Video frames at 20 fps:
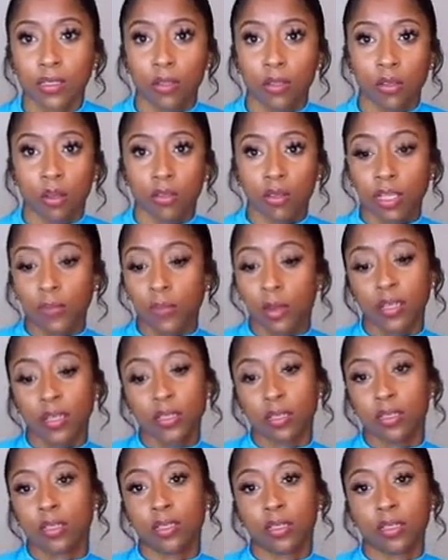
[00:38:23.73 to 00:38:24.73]
You know, this
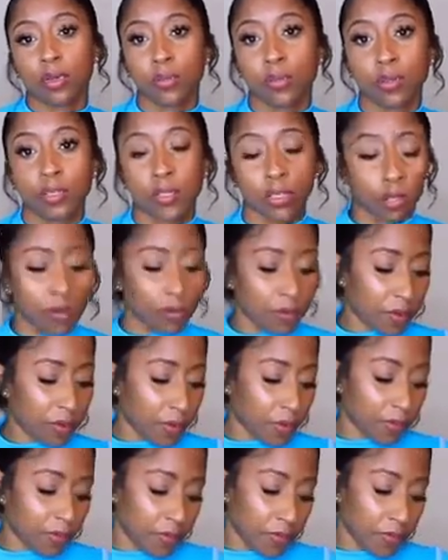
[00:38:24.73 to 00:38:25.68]
person isn't a pushover.